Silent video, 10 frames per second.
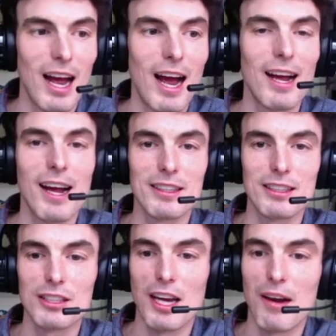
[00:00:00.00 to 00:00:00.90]
As
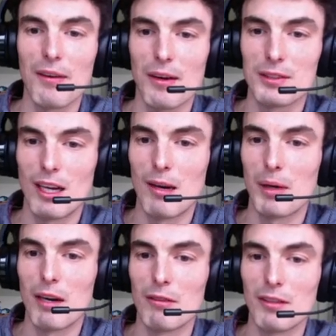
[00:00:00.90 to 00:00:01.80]
this channel goes on,
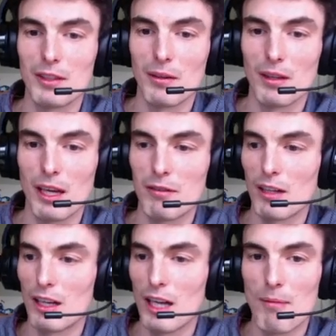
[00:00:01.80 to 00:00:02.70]
I'm gonna review a
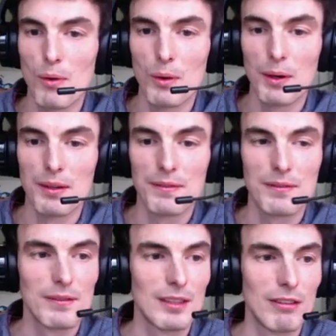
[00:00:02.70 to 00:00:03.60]
lot more
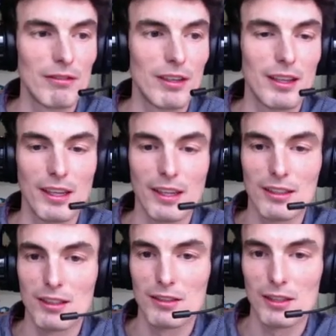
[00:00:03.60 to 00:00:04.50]
different things.